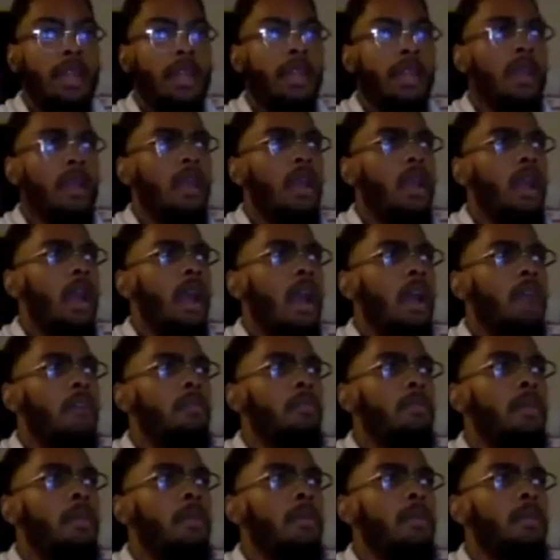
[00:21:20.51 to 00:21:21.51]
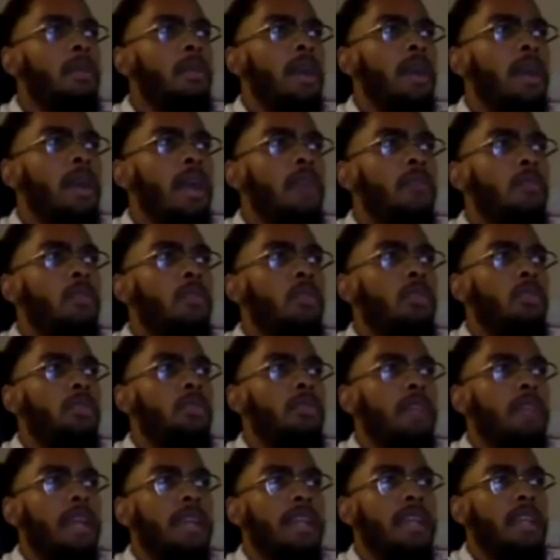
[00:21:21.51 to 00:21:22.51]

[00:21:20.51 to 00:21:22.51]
Like I remember, I wrote,